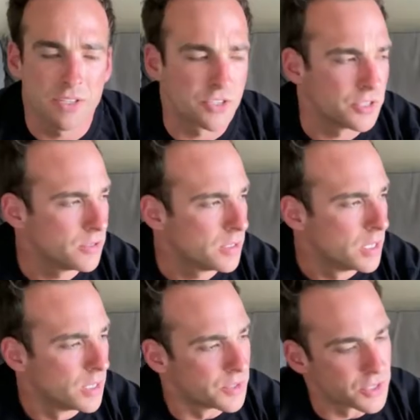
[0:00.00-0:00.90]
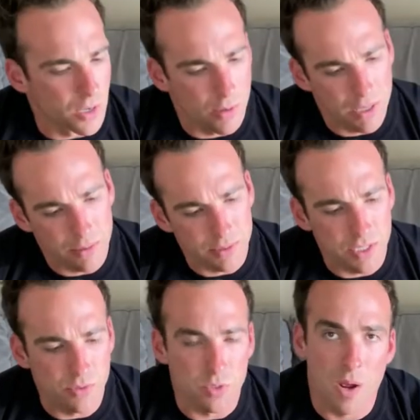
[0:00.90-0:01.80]
in soon, so I'll be able
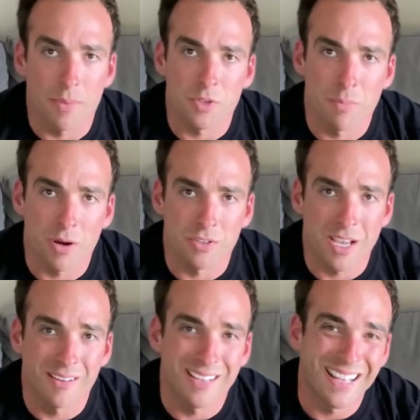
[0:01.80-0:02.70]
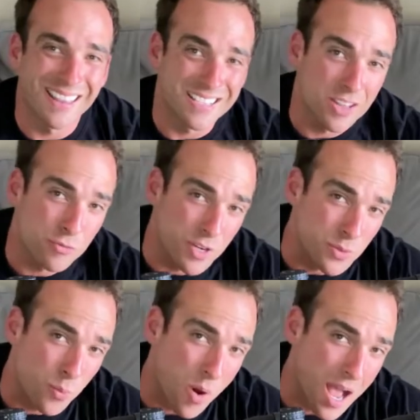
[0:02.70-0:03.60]
to swap those barrels out, and that's another
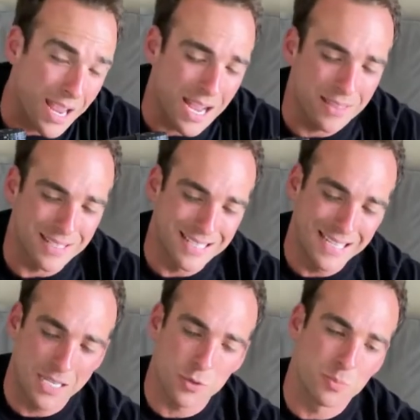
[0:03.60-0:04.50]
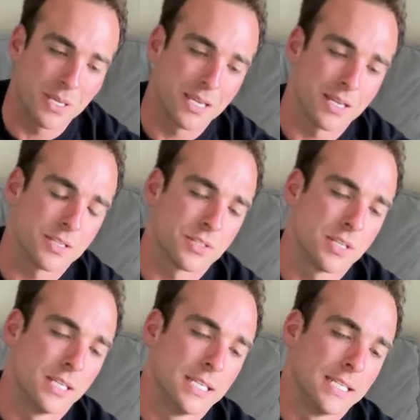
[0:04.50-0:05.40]
reason why I got the Tikkos,
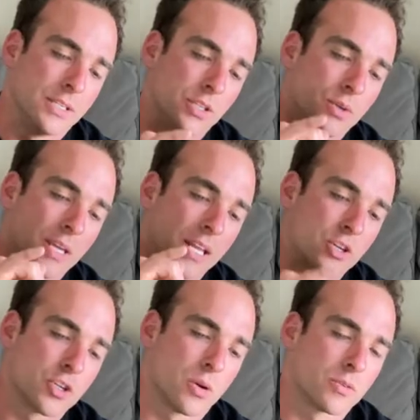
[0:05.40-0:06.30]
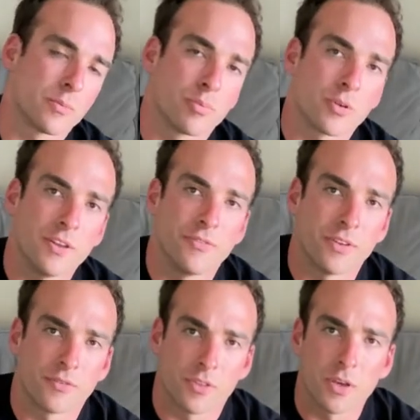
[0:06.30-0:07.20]
because you can get a shouldered
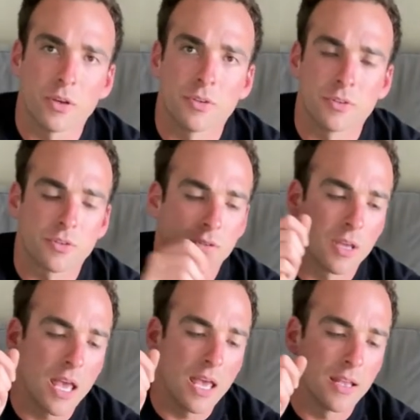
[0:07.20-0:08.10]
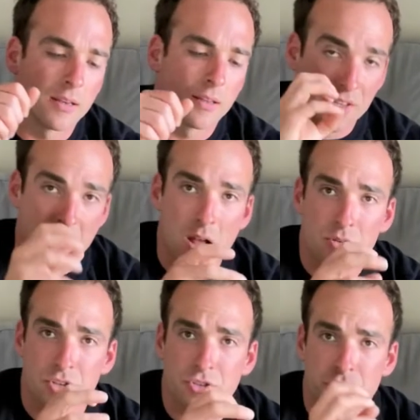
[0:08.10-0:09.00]
pre-fit for those, and the
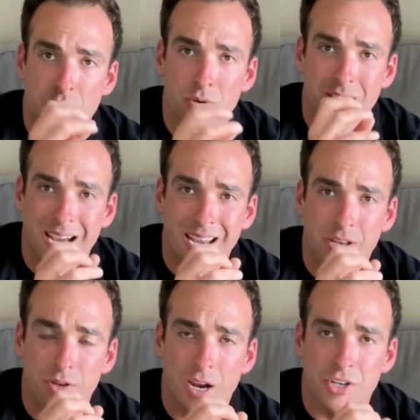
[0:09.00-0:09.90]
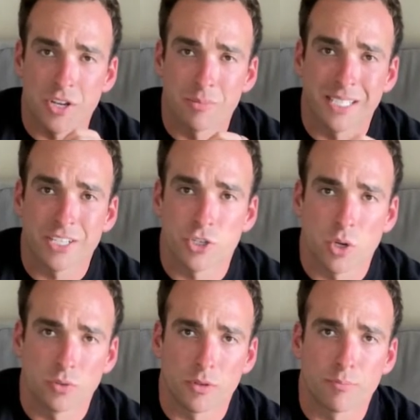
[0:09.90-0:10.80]
tolerances are so tight, you're actually able to get
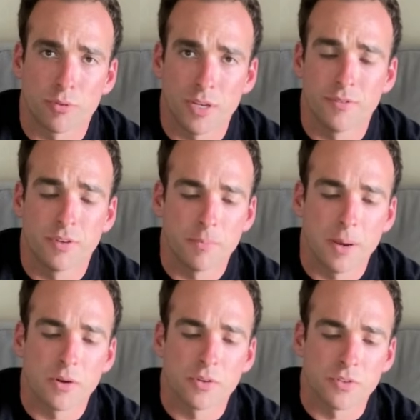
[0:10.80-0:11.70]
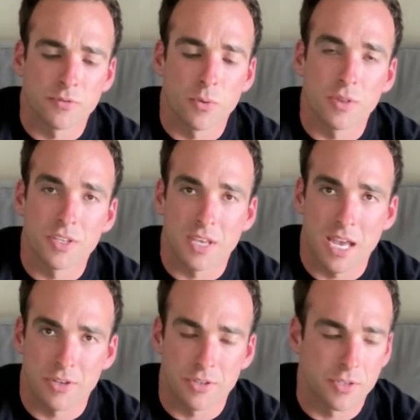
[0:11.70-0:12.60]
shouldered pre-fit barrels for these
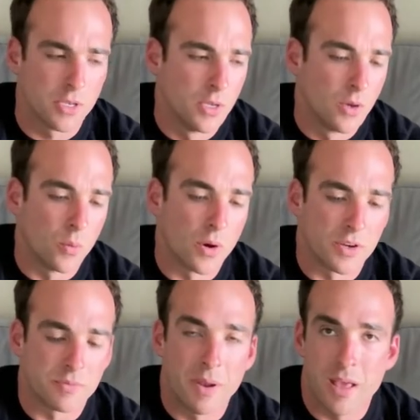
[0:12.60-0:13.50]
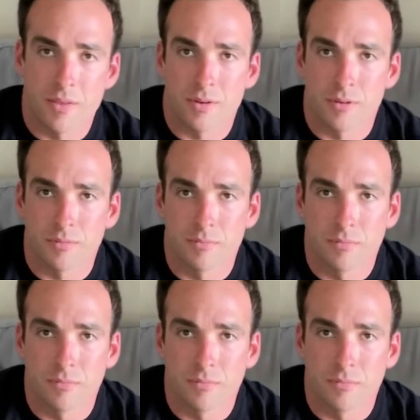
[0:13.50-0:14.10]
actions, whereas many other,